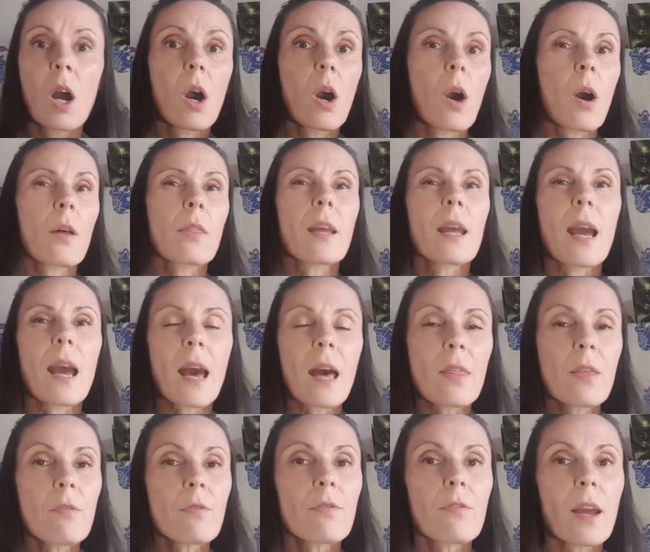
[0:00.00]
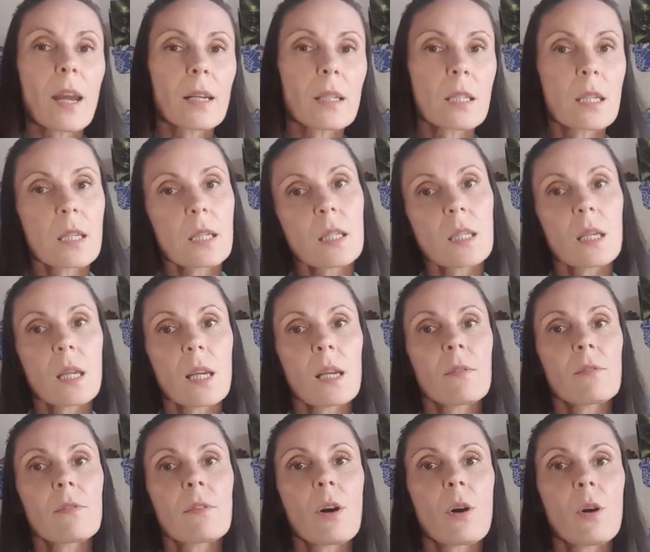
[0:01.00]
Are there other factors
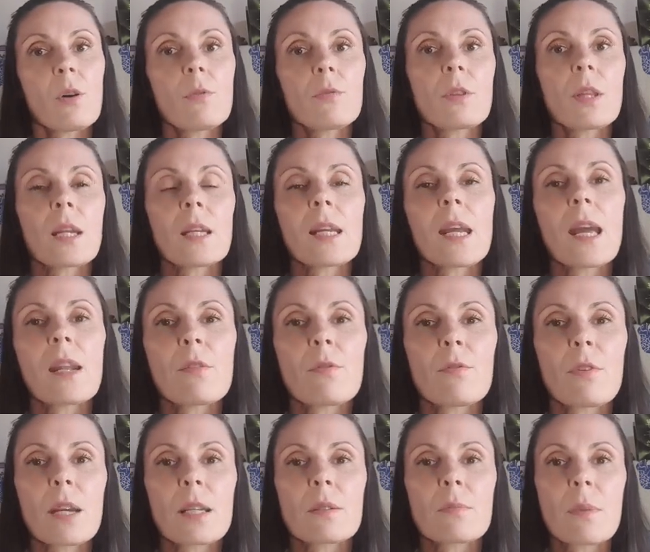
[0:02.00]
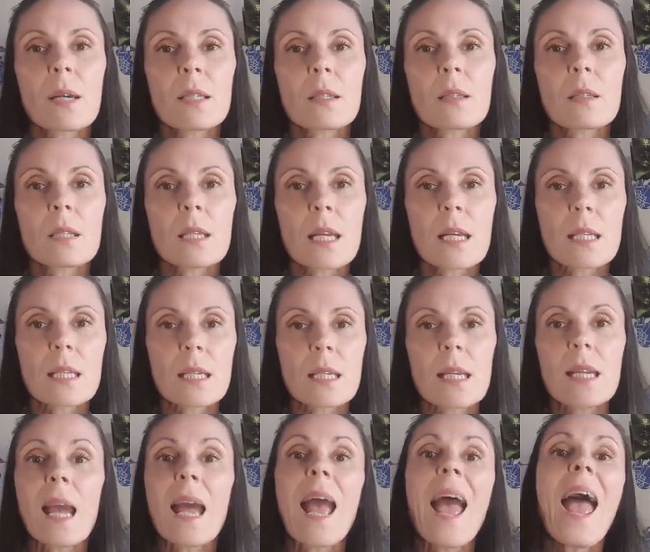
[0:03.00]
involved that can affect muscle testing?